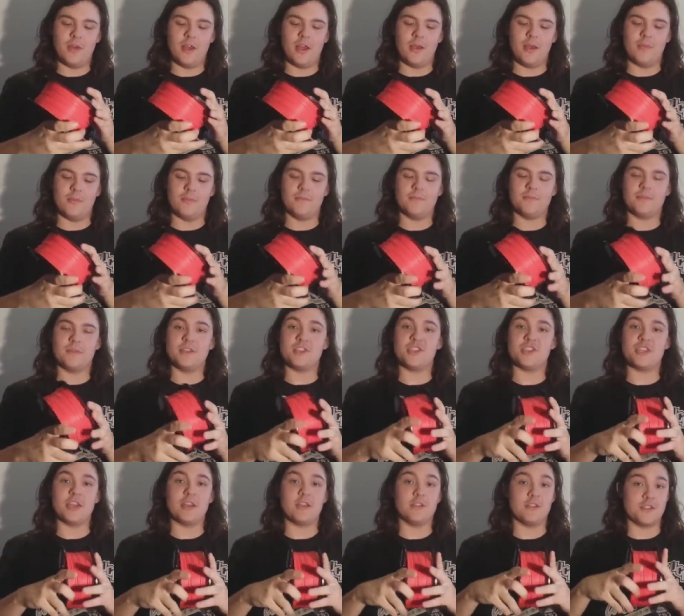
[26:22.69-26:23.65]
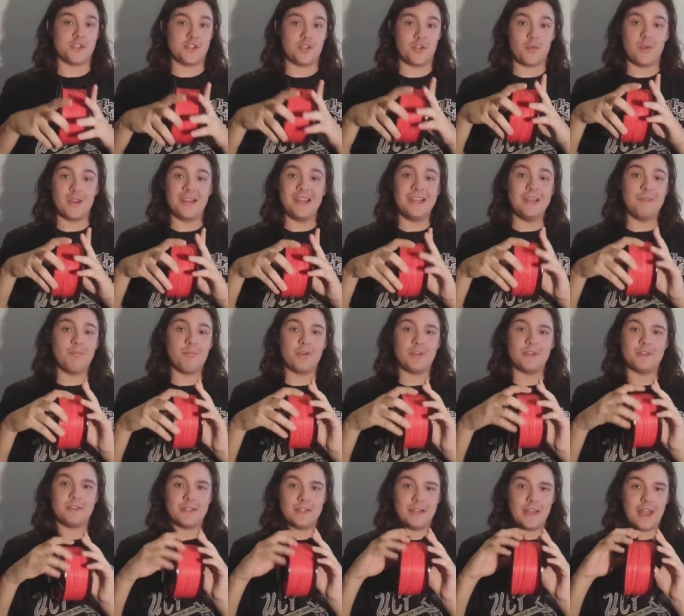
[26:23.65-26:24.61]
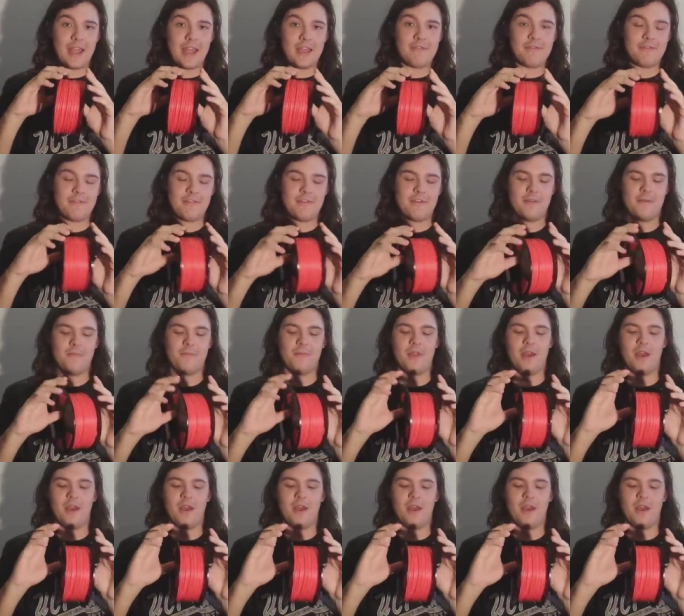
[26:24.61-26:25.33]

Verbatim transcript: Um, his channel is three D Printed Life.